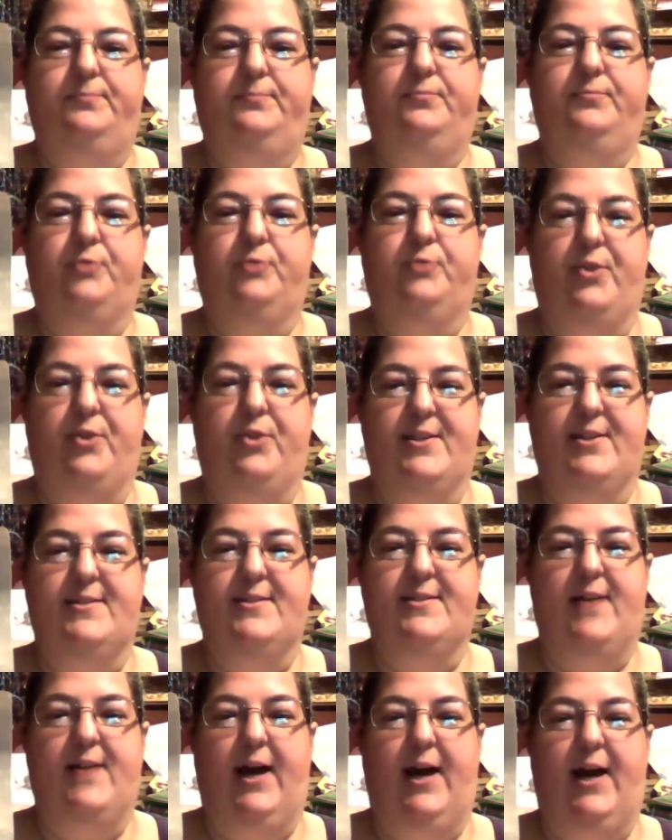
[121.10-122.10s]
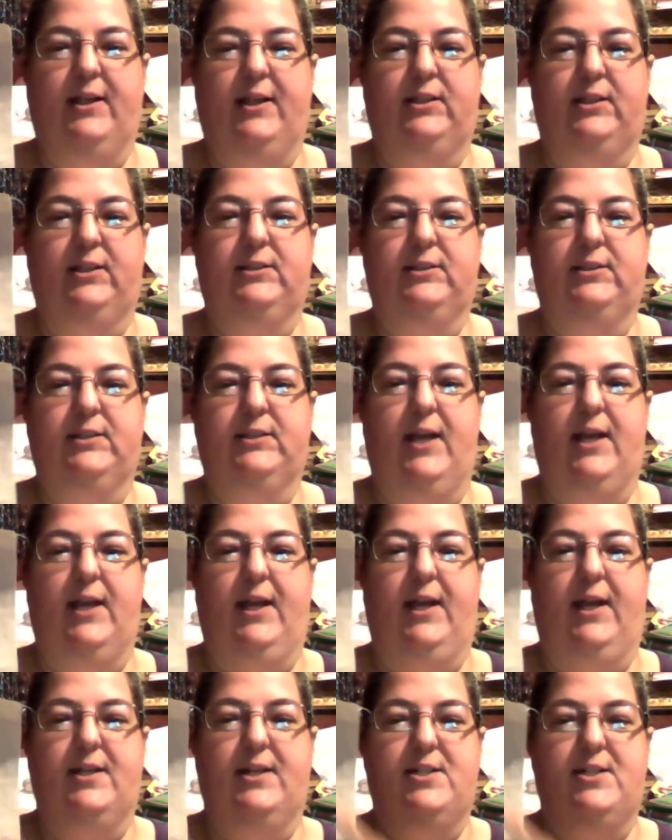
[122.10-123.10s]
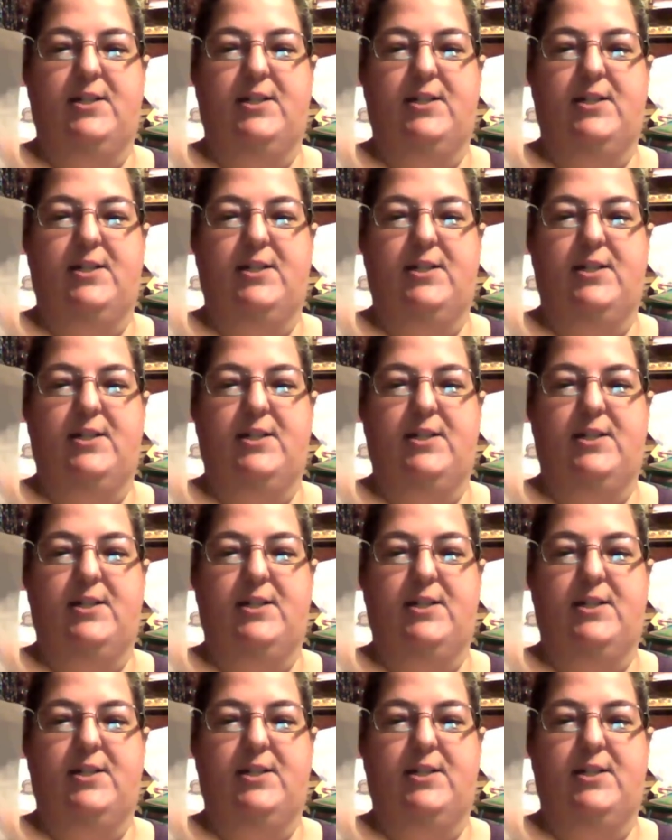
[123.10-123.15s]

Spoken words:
for this style, and it